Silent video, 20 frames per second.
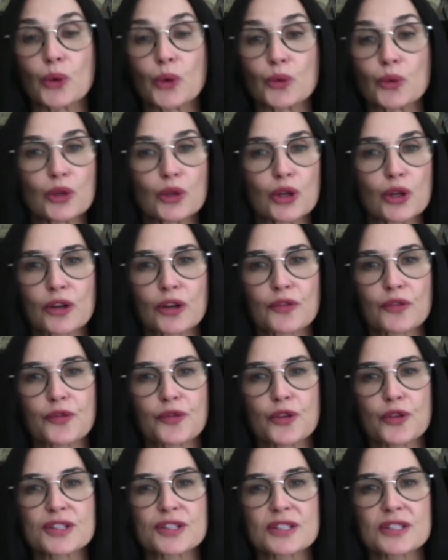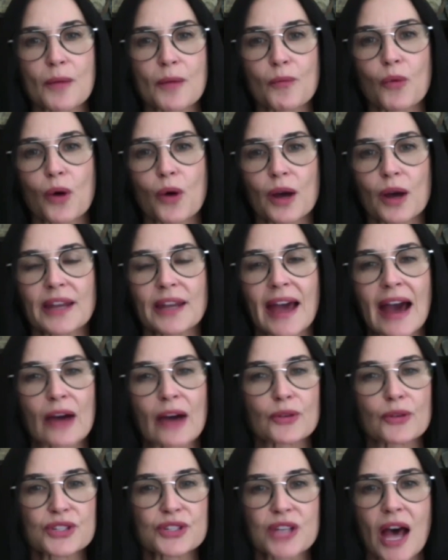look for someone
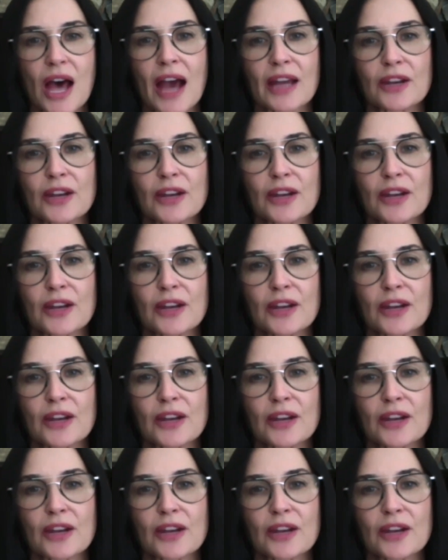outside